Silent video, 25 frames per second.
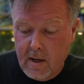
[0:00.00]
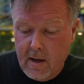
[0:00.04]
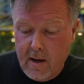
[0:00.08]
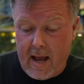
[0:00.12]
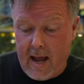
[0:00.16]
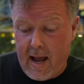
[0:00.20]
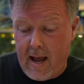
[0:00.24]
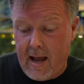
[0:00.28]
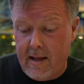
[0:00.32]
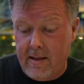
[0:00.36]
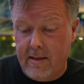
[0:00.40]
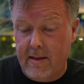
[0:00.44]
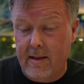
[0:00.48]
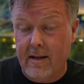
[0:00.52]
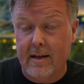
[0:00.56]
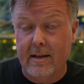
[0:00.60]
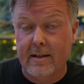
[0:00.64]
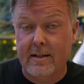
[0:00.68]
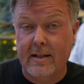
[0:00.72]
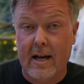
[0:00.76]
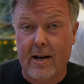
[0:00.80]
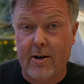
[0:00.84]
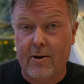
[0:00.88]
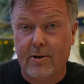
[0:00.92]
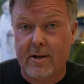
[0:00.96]
And the
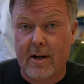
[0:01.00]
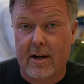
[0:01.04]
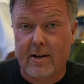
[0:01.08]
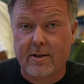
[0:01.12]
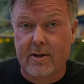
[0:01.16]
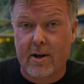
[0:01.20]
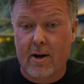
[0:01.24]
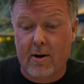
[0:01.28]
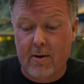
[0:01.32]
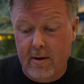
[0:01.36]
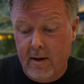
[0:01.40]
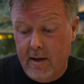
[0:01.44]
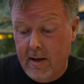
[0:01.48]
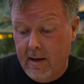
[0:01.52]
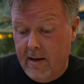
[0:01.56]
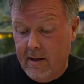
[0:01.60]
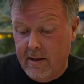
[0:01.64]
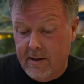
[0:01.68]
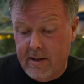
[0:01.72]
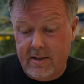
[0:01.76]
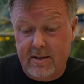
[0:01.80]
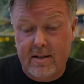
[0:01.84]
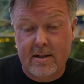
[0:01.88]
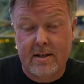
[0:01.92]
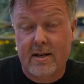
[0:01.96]
tater tots go,
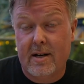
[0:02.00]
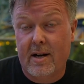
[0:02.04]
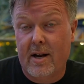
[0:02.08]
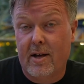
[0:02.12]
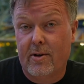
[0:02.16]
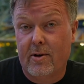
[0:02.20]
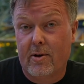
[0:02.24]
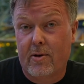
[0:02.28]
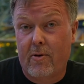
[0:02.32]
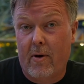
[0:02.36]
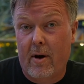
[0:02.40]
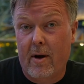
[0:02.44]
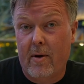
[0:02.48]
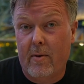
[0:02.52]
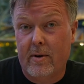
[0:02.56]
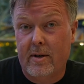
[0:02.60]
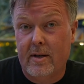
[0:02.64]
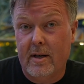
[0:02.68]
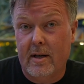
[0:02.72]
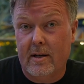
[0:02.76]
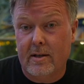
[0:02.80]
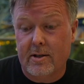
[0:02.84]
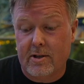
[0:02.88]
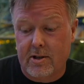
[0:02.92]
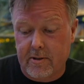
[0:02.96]
this is another great
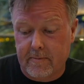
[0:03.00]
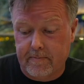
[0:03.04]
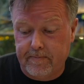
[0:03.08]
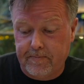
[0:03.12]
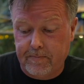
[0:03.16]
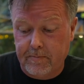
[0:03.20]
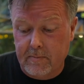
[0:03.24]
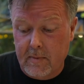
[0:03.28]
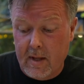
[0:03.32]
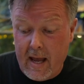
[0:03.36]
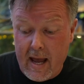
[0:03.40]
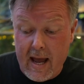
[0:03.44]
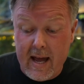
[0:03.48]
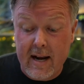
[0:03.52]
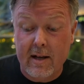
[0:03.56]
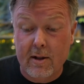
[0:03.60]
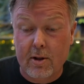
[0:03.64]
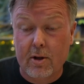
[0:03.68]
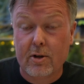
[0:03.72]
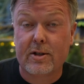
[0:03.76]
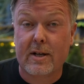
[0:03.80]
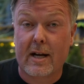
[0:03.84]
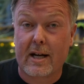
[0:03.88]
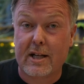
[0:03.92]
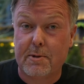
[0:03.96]
dish. And it
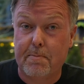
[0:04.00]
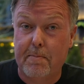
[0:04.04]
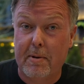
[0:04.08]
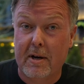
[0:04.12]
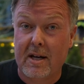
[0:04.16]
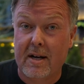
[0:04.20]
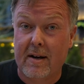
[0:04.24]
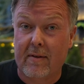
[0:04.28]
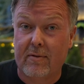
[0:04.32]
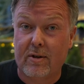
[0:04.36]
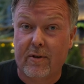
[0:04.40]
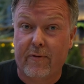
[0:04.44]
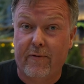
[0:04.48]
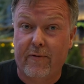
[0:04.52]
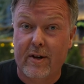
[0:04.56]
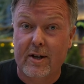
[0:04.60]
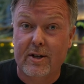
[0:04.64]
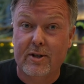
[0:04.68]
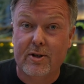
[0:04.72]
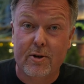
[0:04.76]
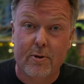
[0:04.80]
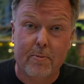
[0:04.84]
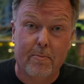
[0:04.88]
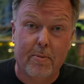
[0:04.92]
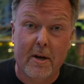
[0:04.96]
looks like it's big enough to
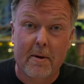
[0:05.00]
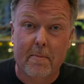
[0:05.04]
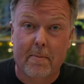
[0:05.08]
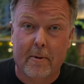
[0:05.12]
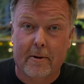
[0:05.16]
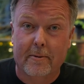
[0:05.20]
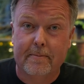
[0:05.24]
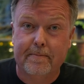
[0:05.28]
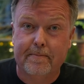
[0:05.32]
feed 2 people.